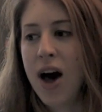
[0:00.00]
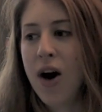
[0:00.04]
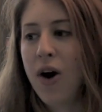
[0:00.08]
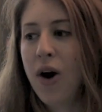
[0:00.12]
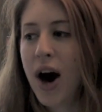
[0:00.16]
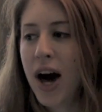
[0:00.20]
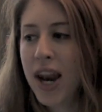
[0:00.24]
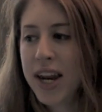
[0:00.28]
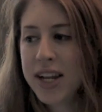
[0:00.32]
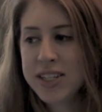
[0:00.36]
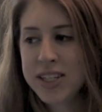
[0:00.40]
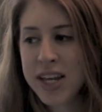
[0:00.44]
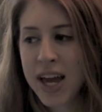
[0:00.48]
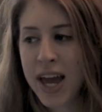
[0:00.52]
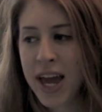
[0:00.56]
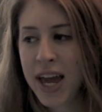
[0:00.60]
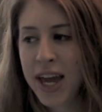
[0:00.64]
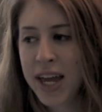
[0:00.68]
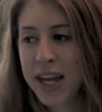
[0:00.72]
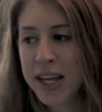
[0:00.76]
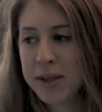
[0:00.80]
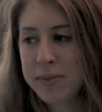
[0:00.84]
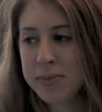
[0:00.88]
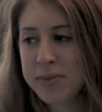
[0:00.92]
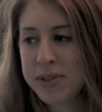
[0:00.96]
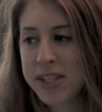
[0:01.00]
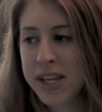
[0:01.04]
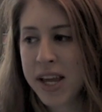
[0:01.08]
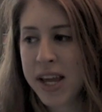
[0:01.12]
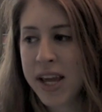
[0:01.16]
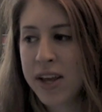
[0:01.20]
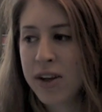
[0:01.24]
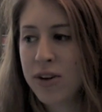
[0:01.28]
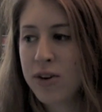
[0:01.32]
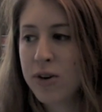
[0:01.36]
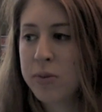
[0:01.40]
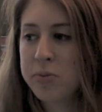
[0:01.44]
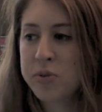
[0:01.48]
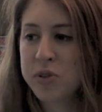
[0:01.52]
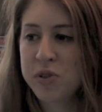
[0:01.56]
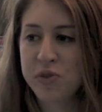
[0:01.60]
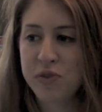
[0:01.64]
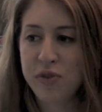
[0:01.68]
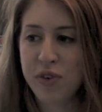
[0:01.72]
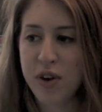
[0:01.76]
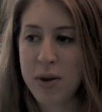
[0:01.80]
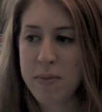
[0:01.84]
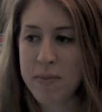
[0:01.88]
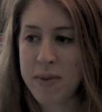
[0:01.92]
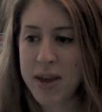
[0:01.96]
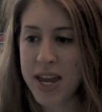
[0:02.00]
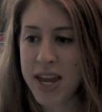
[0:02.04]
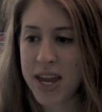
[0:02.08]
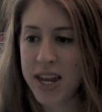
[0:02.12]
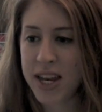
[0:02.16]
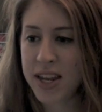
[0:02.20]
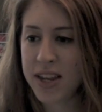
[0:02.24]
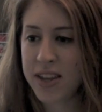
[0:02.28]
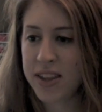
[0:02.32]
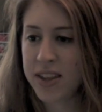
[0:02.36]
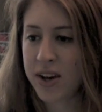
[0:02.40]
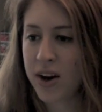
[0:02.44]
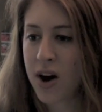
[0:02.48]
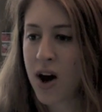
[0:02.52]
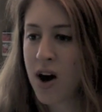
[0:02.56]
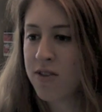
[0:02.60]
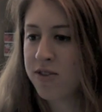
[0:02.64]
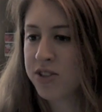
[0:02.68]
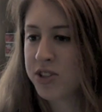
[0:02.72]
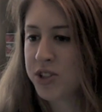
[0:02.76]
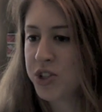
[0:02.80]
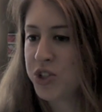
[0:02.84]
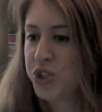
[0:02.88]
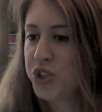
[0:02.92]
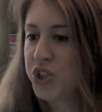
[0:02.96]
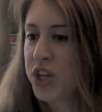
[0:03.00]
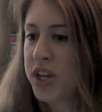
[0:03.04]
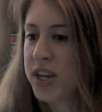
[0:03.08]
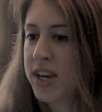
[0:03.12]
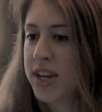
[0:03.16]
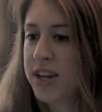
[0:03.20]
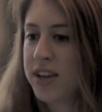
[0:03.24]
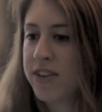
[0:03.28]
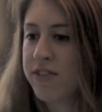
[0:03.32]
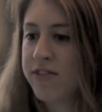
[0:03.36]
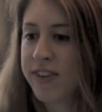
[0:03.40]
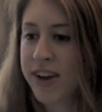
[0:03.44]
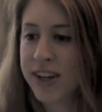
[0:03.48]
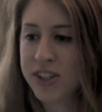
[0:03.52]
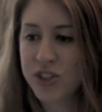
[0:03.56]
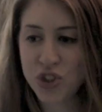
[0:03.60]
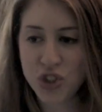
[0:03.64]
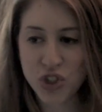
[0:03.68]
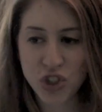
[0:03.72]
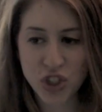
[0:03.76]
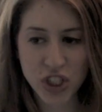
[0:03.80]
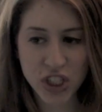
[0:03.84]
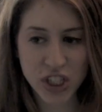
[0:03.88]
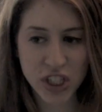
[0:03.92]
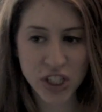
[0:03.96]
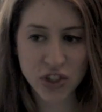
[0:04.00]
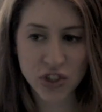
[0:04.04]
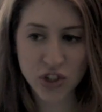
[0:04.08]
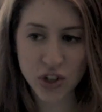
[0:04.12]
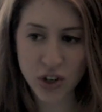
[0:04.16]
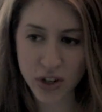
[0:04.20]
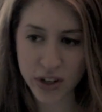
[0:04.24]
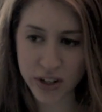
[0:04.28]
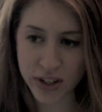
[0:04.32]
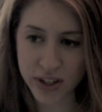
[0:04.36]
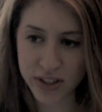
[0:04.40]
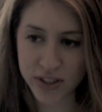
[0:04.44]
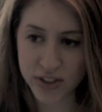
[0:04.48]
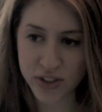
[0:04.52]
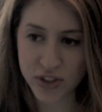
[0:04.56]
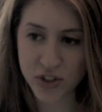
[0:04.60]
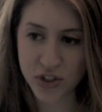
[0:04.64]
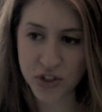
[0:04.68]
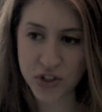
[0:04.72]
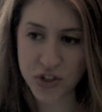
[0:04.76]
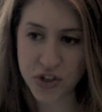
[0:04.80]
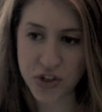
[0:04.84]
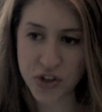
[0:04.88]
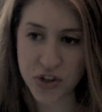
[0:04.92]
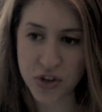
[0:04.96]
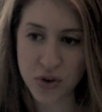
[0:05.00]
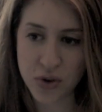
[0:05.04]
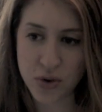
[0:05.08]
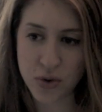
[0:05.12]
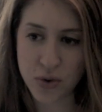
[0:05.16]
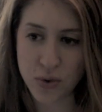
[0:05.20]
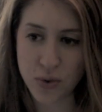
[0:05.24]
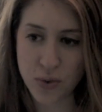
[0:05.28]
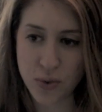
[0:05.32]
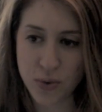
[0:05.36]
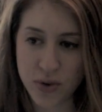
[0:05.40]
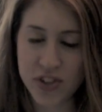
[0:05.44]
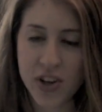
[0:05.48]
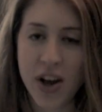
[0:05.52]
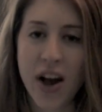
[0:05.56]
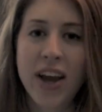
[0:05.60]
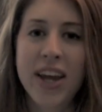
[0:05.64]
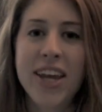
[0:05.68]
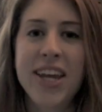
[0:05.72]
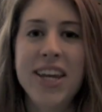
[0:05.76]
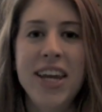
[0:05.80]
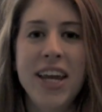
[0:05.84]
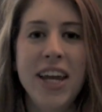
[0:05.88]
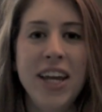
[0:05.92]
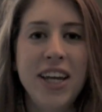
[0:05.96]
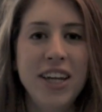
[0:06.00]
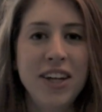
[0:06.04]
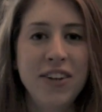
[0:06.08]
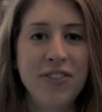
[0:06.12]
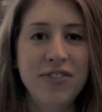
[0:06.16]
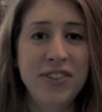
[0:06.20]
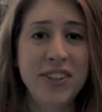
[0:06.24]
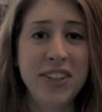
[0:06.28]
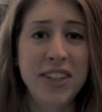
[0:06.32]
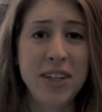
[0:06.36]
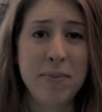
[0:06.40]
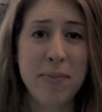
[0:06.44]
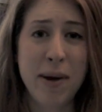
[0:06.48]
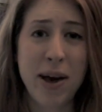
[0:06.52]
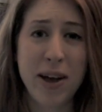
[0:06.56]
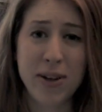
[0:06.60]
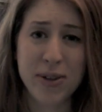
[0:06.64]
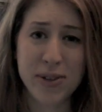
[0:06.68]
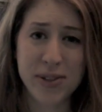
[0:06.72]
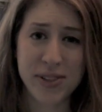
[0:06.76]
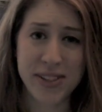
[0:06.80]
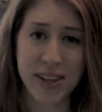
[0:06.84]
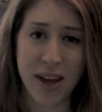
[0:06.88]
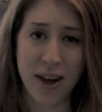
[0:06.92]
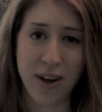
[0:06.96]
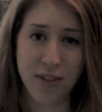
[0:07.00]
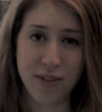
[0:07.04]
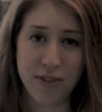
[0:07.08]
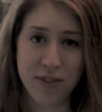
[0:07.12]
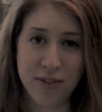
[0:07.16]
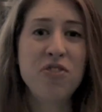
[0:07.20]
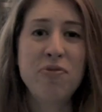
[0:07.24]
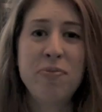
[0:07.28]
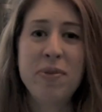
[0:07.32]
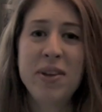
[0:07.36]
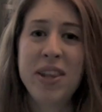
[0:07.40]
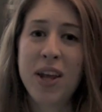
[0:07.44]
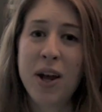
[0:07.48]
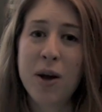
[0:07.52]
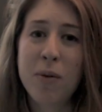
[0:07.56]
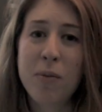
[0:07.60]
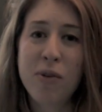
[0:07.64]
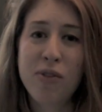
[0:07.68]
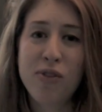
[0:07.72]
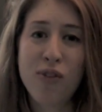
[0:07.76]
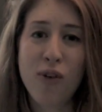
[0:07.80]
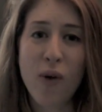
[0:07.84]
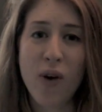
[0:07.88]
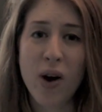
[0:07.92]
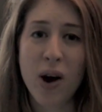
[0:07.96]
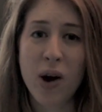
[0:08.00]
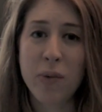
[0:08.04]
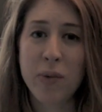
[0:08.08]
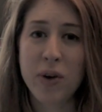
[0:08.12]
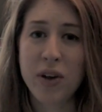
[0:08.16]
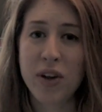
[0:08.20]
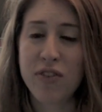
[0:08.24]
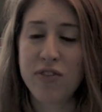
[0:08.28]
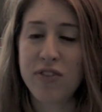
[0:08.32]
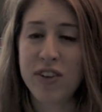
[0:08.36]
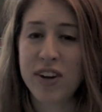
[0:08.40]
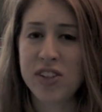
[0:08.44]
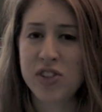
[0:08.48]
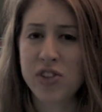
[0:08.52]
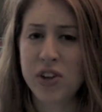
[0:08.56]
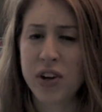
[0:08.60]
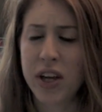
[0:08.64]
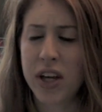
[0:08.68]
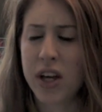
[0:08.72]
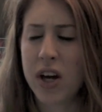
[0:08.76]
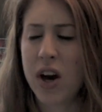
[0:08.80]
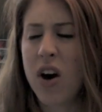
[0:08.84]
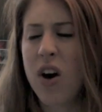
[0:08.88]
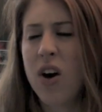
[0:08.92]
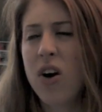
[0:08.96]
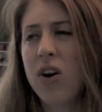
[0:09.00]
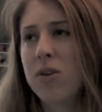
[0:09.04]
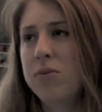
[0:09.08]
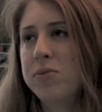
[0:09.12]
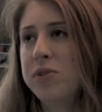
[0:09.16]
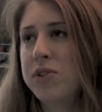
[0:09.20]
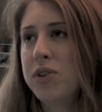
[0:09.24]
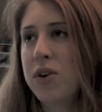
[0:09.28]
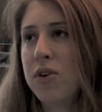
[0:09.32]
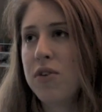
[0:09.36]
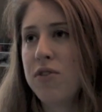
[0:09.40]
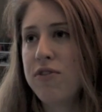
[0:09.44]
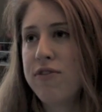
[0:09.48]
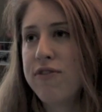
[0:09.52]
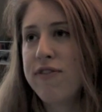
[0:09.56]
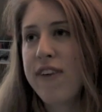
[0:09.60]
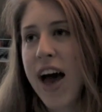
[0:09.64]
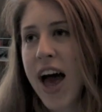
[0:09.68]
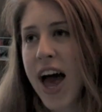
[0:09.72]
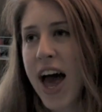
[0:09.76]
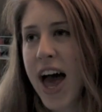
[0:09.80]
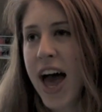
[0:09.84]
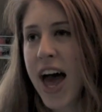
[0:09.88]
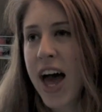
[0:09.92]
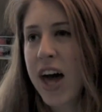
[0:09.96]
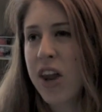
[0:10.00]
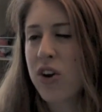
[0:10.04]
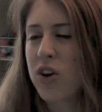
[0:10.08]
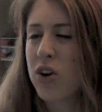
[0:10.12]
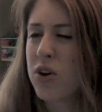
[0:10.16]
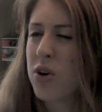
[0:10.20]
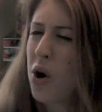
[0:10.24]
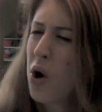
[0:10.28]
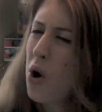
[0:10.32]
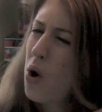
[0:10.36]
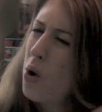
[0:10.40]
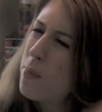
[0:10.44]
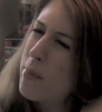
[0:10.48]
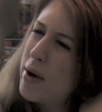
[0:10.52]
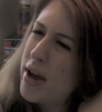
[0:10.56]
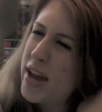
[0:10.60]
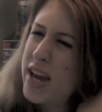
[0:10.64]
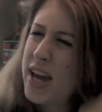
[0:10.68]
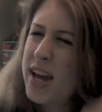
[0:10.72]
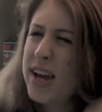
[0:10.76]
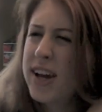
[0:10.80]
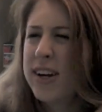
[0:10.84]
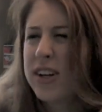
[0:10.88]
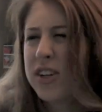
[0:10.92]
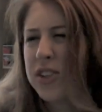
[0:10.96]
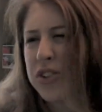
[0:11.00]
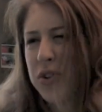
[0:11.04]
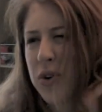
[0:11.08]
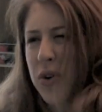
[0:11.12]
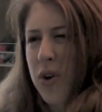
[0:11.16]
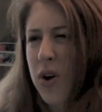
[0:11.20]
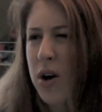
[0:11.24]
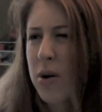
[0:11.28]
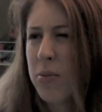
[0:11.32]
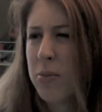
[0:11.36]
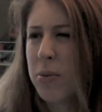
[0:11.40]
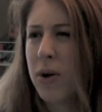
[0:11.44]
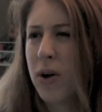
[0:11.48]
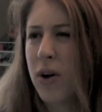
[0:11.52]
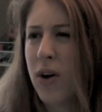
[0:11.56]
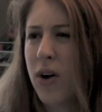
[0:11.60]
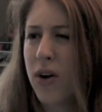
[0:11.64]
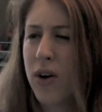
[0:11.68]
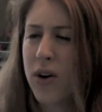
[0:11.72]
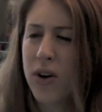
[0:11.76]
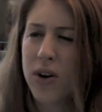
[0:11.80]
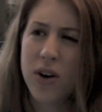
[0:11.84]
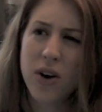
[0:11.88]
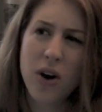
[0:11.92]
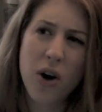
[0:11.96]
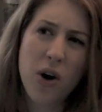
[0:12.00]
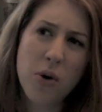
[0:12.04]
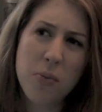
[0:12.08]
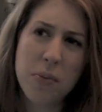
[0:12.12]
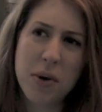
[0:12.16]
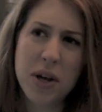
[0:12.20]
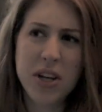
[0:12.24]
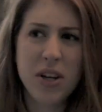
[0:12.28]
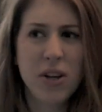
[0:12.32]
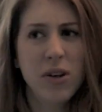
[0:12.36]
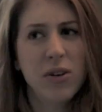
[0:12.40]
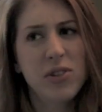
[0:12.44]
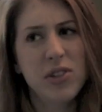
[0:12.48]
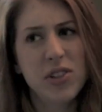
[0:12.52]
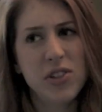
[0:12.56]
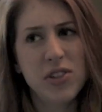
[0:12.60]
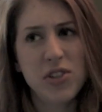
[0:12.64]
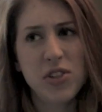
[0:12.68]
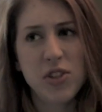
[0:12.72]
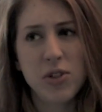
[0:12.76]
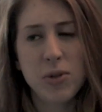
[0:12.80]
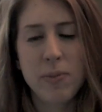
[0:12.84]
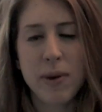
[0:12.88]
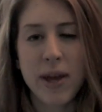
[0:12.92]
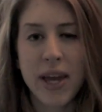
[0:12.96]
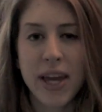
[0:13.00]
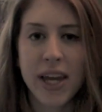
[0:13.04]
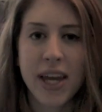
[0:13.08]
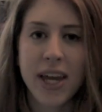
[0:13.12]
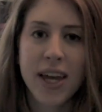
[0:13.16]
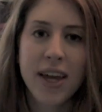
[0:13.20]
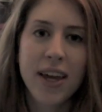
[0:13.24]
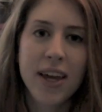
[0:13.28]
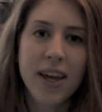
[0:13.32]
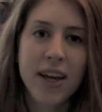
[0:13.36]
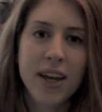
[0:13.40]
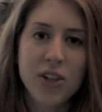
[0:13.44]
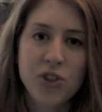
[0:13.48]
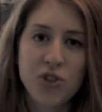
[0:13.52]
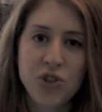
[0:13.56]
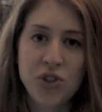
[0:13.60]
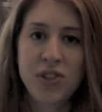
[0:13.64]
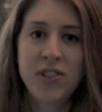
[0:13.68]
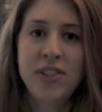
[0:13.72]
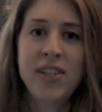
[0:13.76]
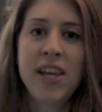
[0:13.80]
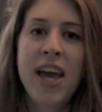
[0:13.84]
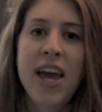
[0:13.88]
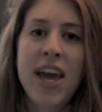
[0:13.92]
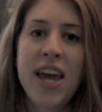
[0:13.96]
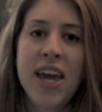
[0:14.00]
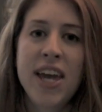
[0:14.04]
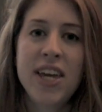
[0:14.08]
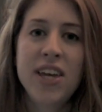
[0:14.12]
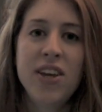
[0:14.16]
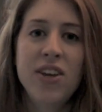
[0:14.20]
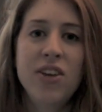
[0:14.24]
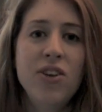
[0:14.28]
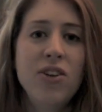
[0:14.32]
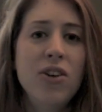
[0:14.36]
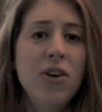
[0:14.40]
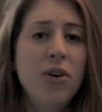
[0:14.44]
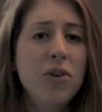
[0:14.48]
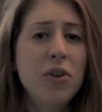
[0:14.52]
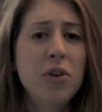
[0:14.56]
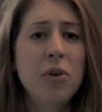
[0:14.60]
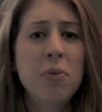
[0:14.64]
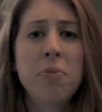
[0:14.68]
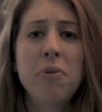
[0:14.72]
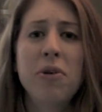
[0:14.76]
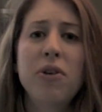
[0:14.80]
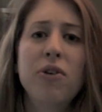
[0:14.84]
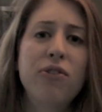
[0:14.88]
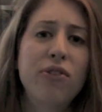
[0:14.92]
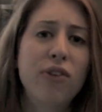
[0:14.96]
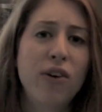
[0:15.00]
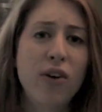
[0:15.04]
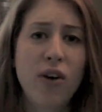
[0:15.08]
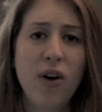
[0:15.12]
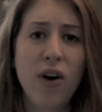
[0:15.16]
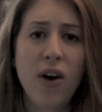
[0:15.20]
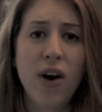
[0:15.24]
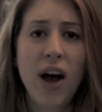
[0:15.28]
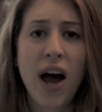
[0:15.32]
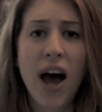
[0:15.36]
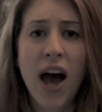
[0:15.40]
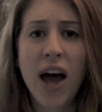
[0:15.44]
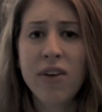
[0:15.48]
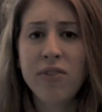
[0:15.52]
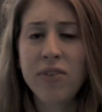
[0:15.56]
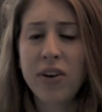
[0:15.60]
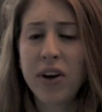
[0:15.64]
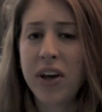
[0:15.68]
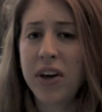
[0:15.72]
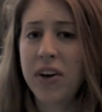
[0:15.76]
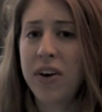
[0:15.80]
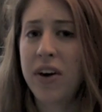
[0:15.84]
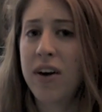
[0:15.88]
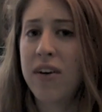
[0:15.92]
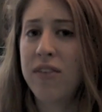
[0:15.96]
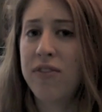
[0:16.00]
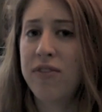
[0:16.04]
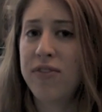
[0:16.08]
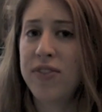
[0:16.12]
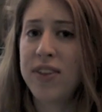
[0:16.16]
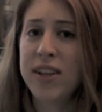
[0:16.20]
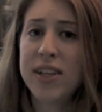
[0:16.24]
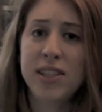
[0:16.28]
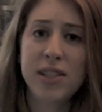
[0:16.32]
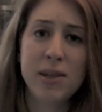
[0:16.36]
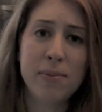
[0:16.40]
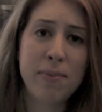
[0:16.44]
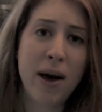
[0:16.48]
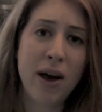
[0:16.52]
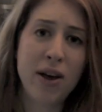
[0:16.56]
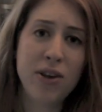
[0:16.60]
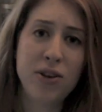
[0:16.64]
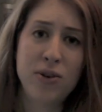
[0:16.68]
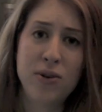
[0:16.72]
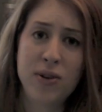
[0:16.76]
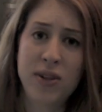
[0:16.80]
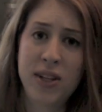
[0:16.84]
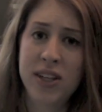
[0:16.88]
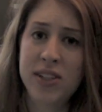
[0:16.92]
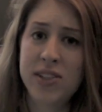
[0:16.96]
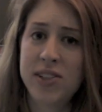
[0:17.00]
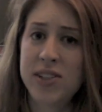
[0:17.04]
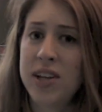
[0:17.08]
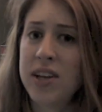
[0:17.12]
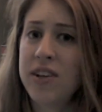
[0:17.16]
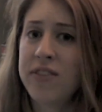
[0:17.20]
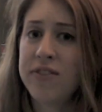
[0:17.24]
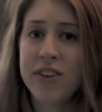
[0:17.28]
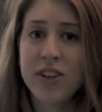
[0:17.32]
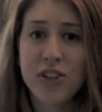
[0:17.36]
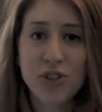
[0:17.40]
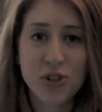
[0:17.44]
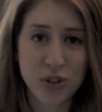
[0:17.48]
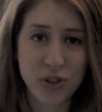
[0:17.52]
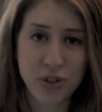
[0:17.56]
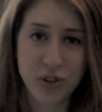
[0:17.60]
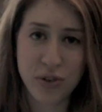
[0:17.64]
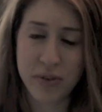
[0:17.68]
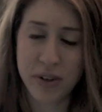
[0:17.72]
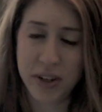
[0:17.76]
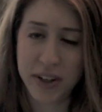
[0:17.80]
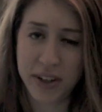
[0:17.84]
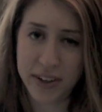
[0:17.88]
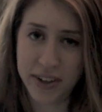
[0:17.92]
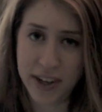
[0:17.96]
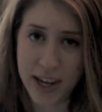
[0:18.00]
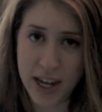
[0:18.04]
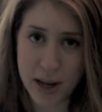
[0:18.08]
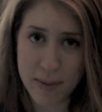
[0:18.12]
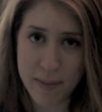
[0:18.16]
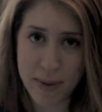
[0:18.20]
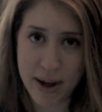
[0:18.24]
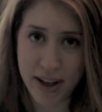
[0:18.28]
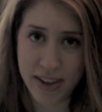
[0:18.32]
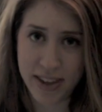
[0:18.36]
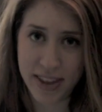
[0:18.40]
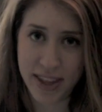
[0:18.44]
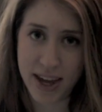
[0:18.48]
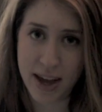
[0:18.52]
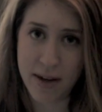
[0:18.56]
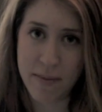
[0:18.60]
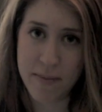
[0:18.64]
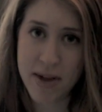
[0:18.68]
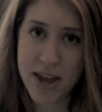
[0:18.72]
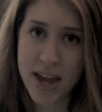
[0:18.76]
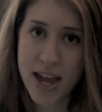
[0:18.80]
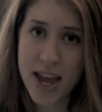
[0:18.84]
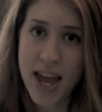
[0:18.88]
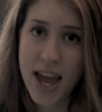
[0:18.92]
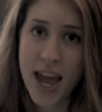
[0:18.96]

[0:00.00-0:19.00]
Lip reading: a lot of times in groups of women, the conversation eventually turns to talking negatively about yourself. You've been there before where your friends are like, oh, I'm so fat, or oh, my hair is horrible, or oh, my nose is too big. Just say, you know, you're beautiful, or I really love this about you, and then say a feature you really like about them.